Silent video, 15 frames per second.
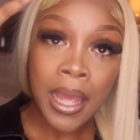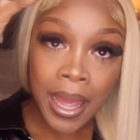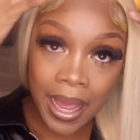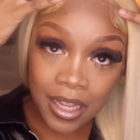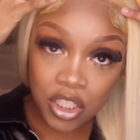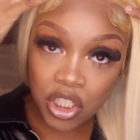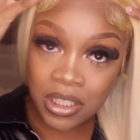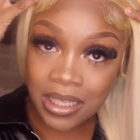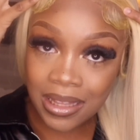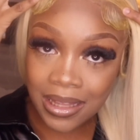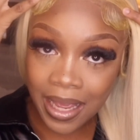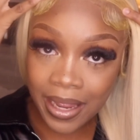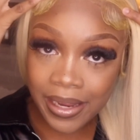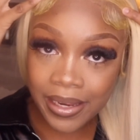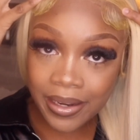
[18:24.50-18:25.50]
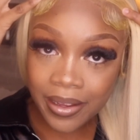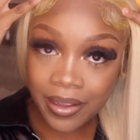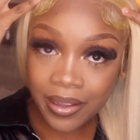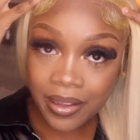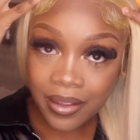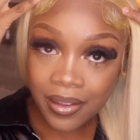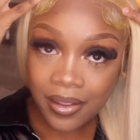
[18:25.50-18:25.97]
Edges laid.
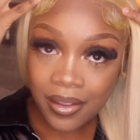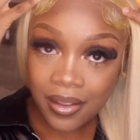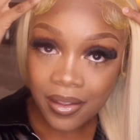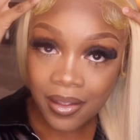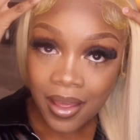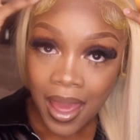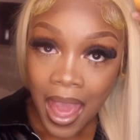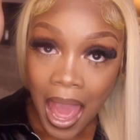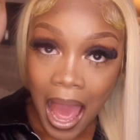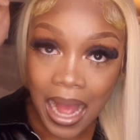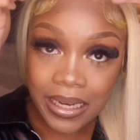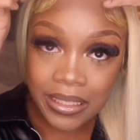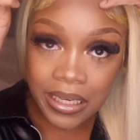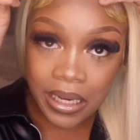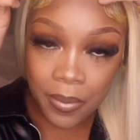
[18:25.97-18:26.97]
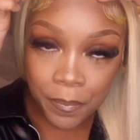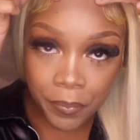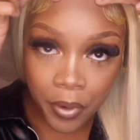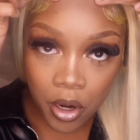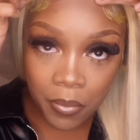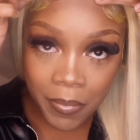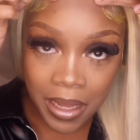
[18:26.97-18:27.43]
I did
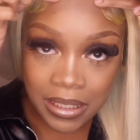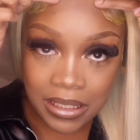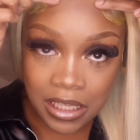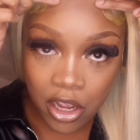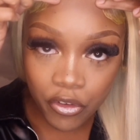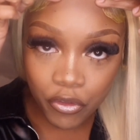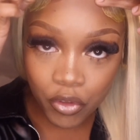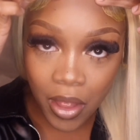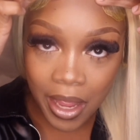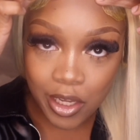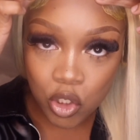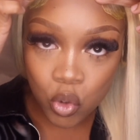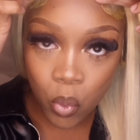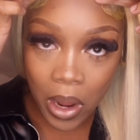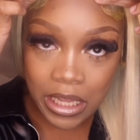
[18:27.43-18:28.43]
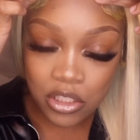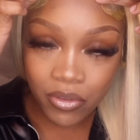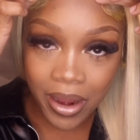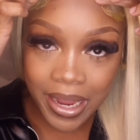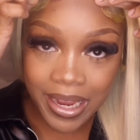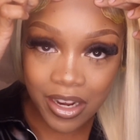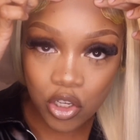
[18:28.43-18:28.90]
burn myself like twice
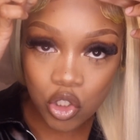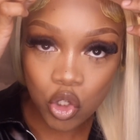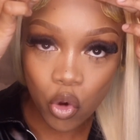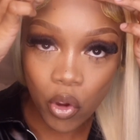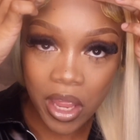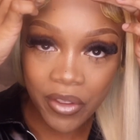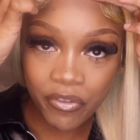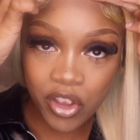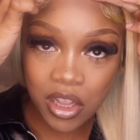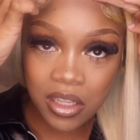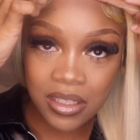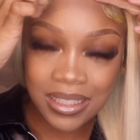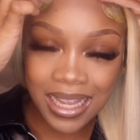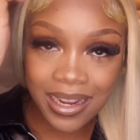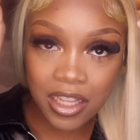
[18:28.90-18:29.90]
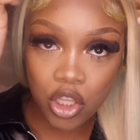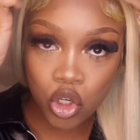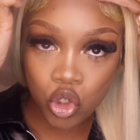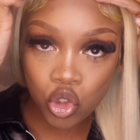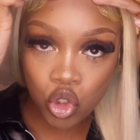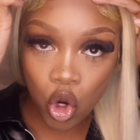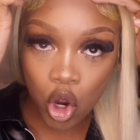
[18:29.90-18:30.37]
right here, so if it looks like a
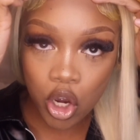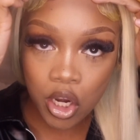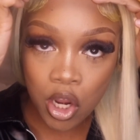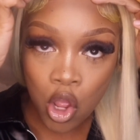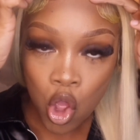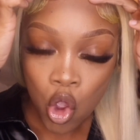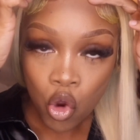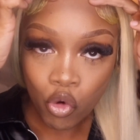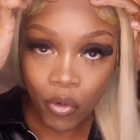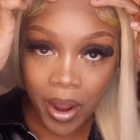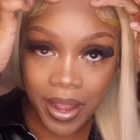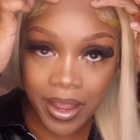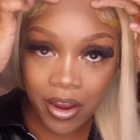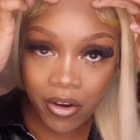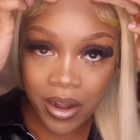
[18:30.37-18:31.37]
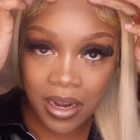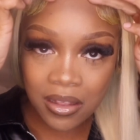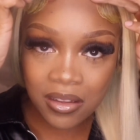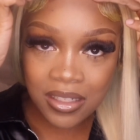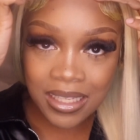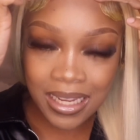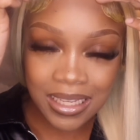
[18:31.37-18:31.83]
little dark right here and it
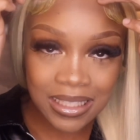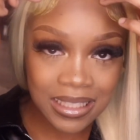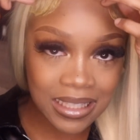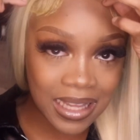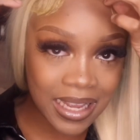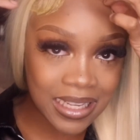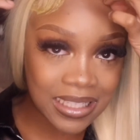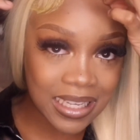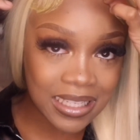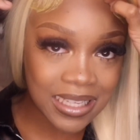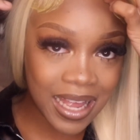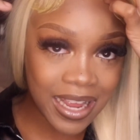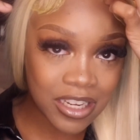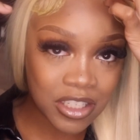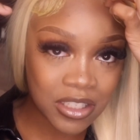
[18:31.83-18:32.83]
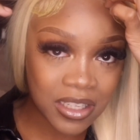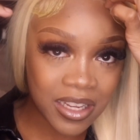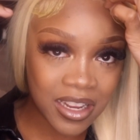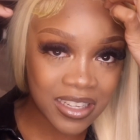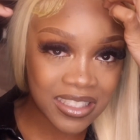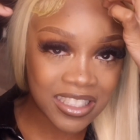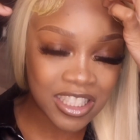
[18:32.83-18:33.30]
looks like it's lace, it's actually
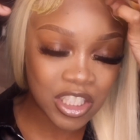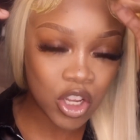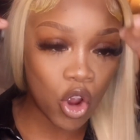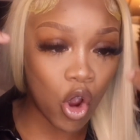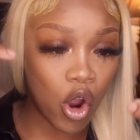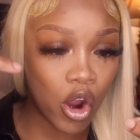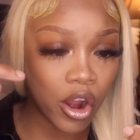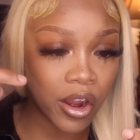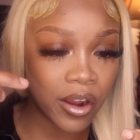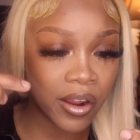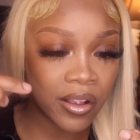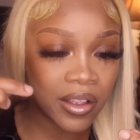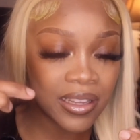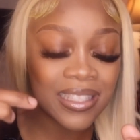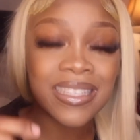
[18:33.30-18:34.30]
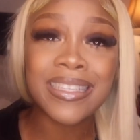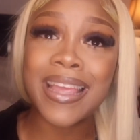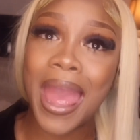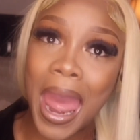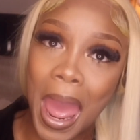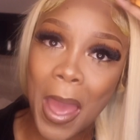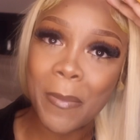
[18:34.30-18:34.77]
a scar, a
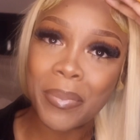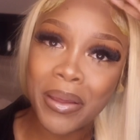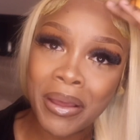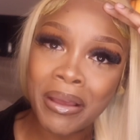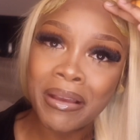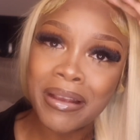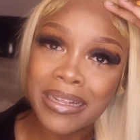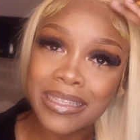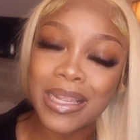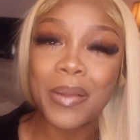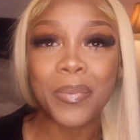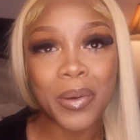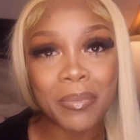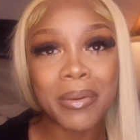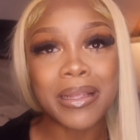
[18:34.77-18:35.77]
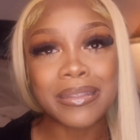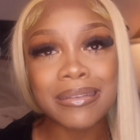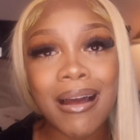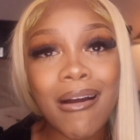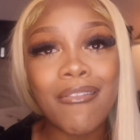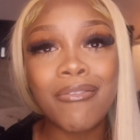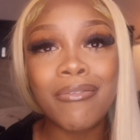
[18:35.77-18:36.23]
scab, because I burnt
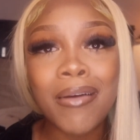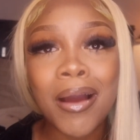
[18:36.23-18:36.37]
myself.